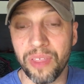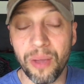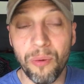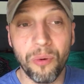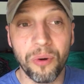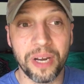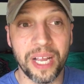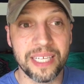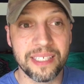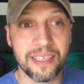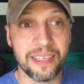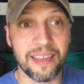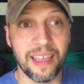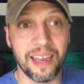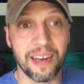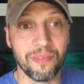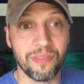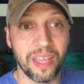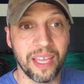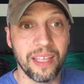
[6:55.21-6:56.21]
they won't
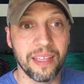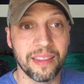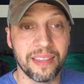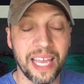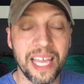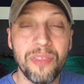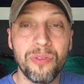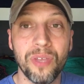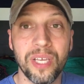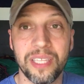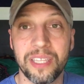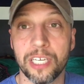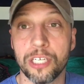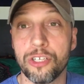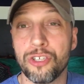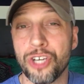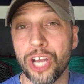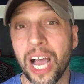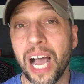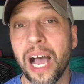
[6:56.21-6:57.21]
hesitate if they they think their
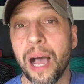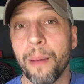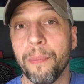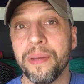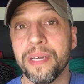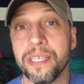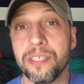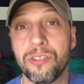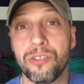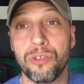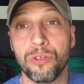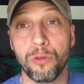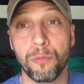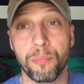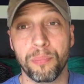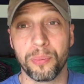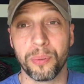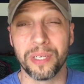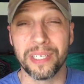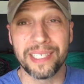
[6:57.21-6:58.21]
job is to
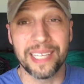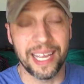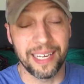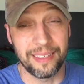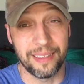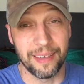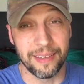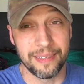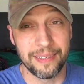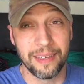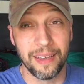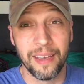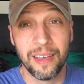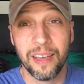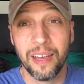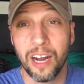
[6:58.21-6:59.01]
protect us.